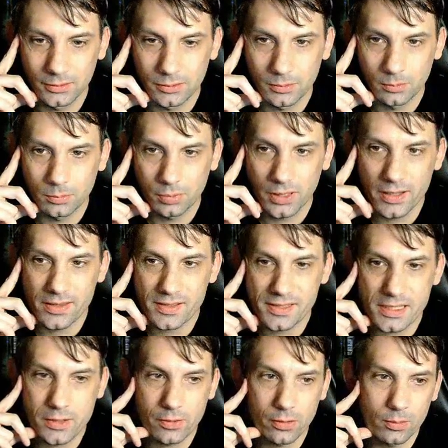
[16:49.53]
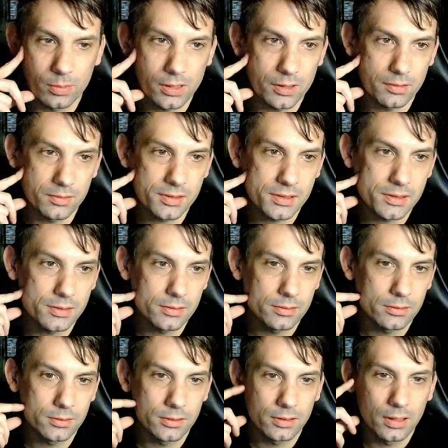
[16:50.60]
Play the Seachrome Coast.
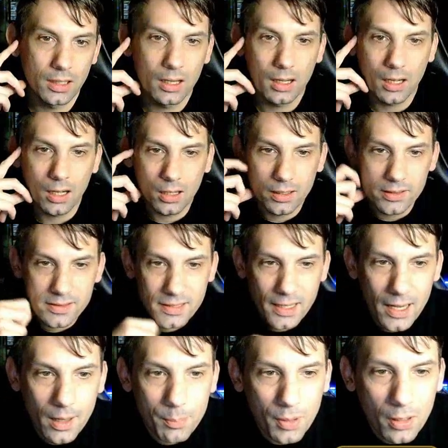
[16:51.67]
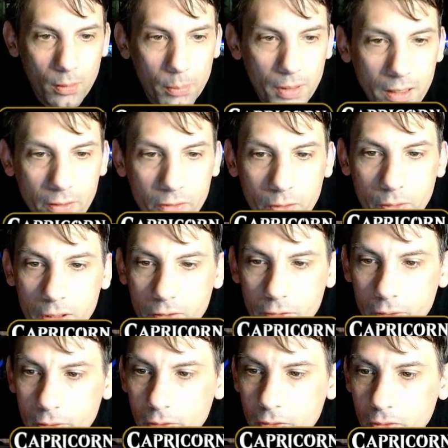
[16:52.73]
Untap our biggest creatures.
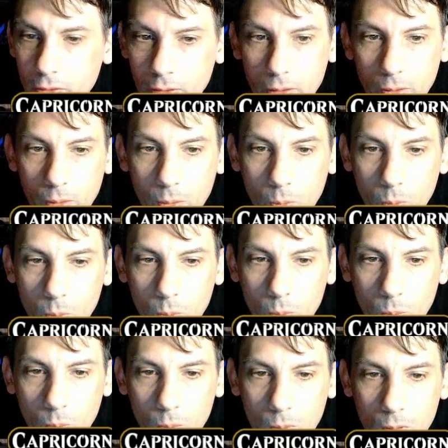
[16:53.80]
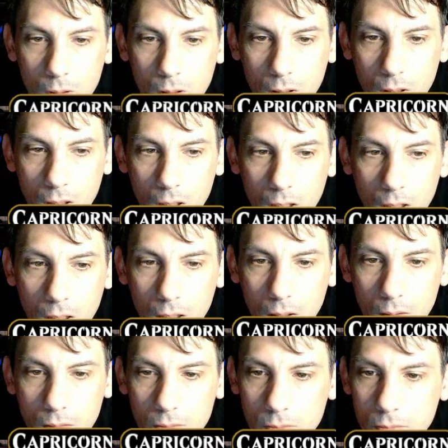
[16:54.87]
So,
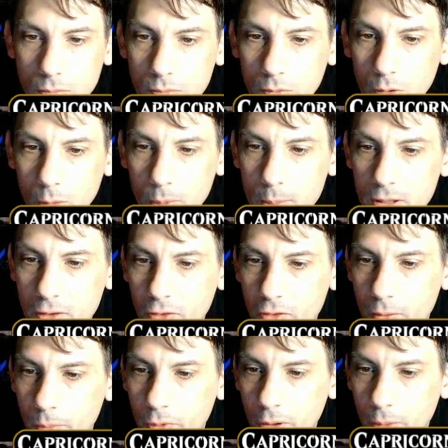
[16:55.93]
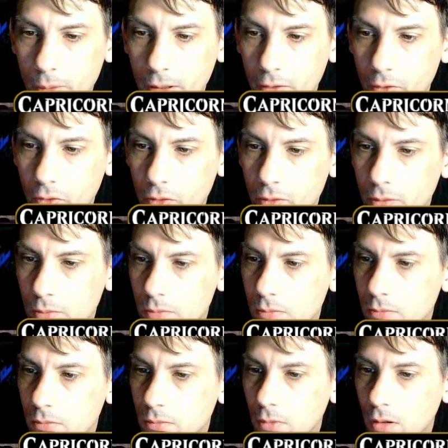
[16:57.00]
or maybe just some tokens,
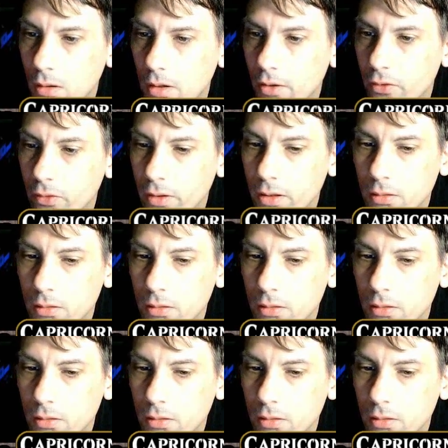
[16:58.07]
honestly.